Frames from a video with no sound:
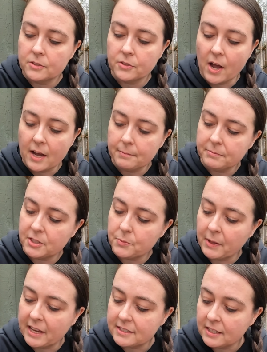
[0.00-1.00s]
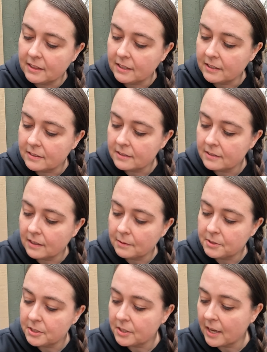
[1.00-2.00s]
So I'm just planting these.
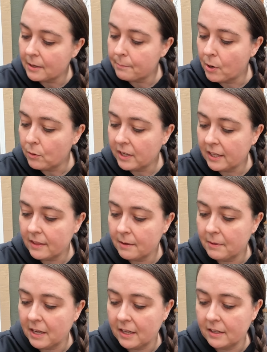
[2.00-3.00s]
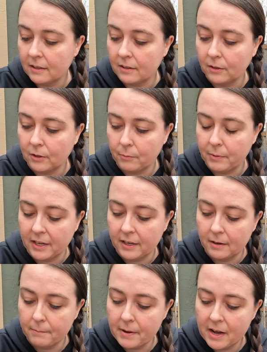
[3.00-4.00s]
I'm just kind of poking them in a little bit,
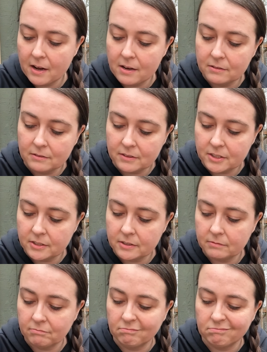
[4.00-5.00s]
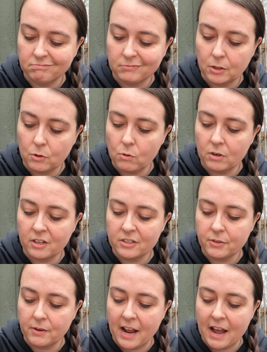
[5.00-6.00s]
about a quarter
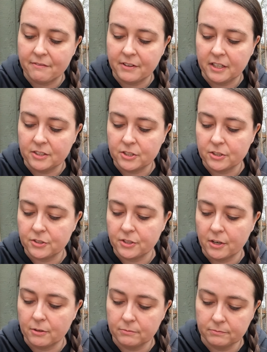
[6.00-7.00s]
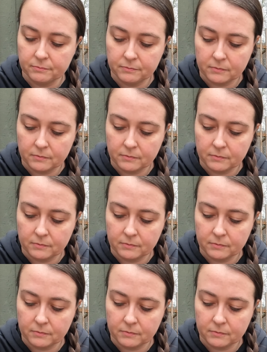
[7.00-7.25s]
to a half an inch or so.